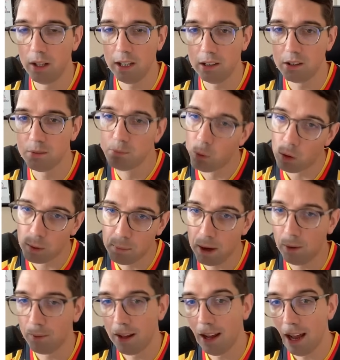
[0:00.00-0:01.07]
It's more
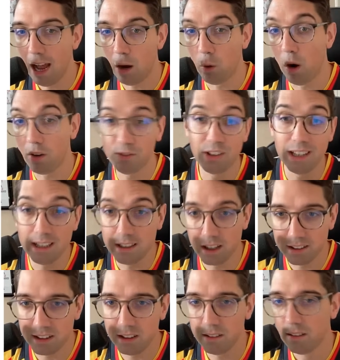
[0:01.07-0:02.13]
about how often he
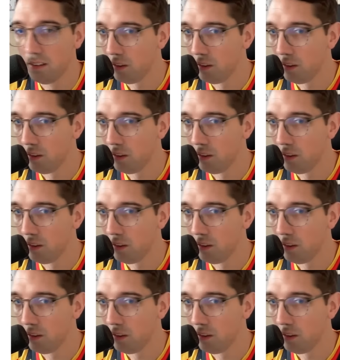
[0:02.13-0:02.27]
does it,